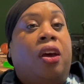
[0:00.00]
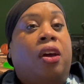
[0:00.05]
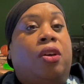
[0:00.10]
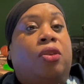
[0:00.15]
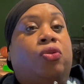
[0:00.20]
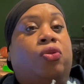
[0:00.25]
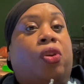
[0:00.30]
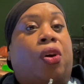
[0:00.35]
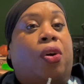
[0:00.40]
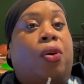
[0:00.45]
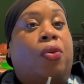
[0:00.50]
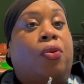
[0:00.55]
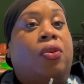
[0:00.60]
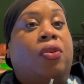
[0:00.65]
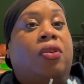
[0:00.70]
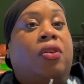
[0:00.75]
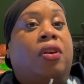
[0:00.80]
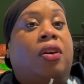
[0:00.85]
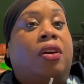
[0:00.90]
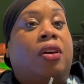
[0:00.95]
So
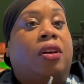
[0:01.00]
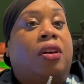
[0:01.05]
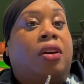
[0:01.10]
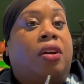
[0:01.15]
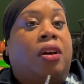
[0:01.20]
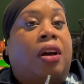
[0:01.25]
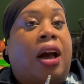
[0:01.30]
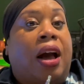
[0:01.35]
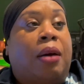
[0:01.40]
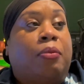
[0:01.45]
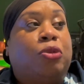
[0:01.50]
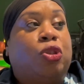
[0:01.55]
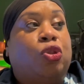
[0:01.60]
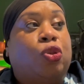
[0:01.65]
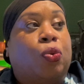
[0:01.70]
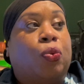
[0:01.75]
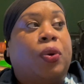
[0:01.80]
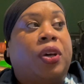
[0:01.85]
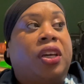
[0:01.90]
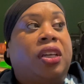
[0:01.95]
I'm
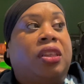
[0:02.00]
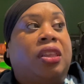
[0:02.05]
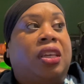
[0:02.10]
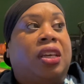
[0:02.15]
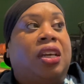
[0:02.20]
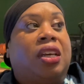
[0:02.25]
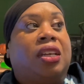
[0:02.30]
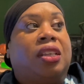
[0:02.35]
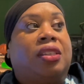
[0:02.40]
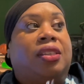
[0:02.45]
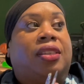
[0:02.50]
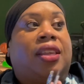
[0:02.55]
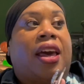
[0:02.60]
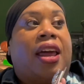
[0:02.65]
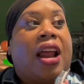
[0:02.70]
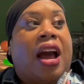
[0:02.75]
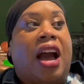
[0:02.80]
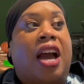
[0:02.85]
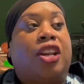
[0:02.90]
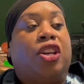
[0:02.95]
doing things
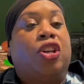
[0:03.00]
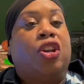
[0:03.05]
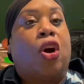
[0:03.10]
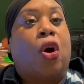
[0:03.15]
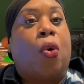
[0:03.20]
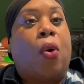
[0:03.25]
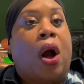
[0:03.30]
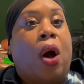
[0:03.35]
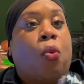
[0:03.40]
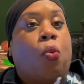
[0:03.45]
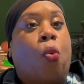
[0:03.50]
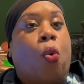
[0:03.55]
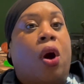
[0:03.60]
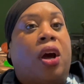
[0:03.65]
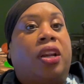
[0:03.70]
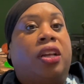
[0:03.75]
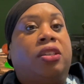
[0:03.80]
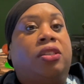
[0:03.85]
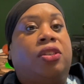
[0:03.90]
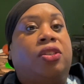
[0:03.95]
that I know I
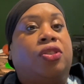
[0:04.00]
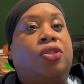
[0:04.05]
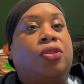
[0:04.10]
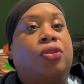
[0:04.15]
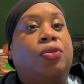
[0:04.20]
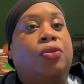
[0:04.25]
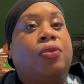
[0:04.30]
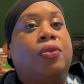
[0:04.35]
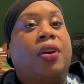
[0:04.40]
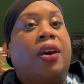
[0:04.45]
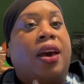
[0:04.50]
wanted to do,